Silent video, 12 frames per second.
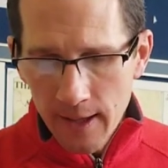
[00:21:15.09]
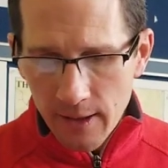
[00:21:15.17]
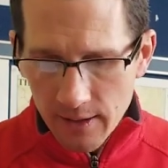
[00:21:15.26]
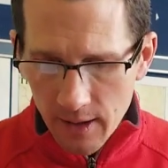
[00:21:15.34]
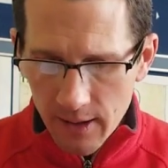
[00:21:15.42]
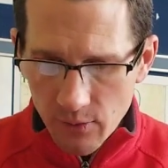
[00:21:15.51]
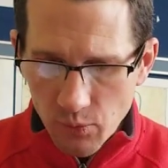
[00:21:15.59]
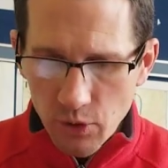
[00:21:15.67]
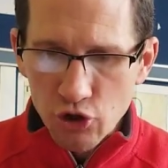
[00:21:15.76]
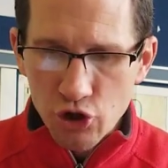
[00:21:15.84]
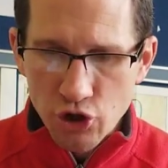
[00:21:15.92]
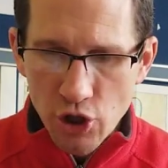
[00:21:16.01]
God will
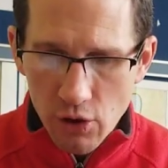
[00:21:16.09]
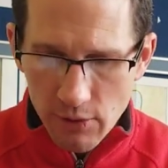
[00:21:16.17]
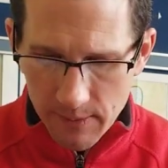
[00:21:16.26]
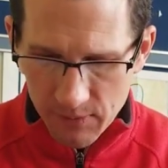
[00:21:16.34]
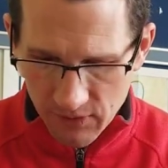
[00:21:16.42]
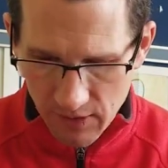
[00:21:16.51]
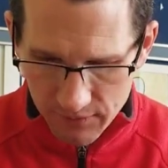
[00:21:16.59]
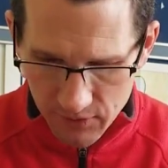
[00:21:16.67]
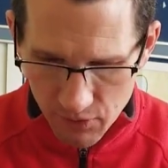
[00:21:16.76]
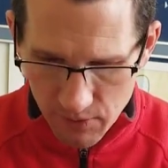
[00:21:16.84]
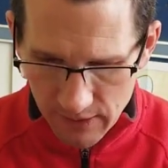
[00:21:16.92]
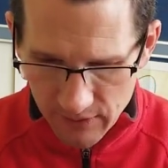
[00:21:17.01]
show Himself
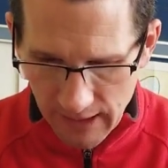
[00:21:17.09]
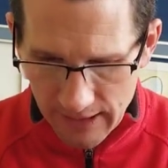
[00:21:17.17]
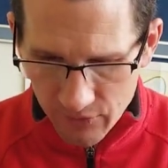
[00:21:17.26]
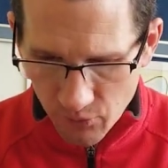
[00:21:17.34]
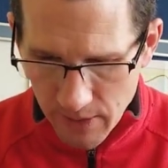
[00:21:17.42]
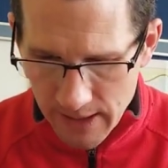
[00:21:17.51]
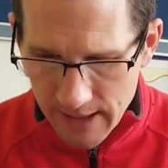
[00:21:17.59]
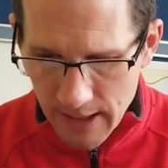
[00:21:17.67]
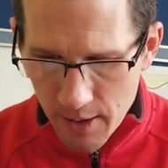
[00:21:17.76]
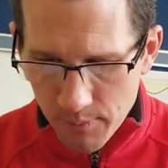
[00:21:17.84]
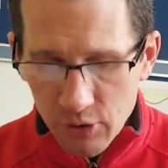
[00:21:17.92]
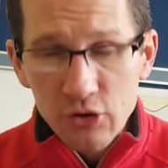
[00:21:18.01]
to us as we
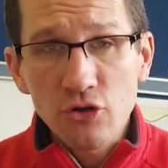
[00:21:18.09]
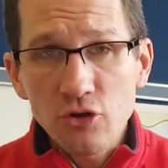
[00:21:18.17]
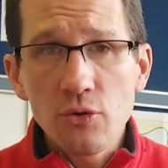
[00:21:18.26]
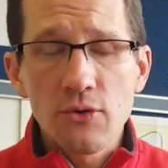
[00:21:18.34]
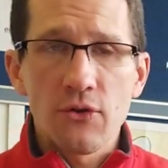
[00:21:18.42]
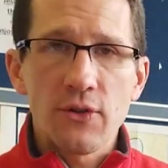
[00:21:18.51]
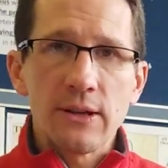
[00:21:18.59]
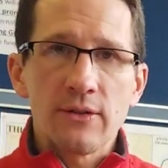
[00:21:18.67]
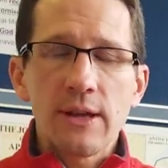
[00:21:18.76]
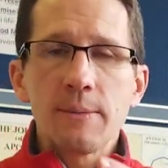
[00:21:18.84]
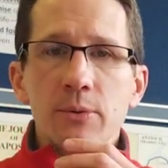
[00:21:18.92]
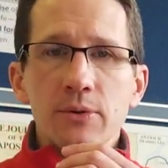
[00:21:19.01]
pursue the things
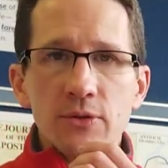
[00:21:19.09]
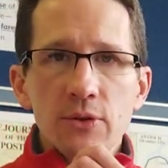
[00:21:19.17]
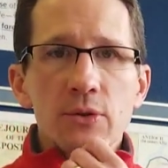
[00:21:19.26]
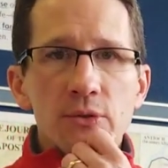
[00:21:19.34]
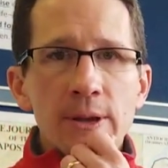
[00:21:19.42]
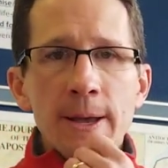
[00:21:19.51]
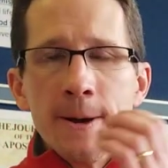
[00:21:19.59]
He pursues.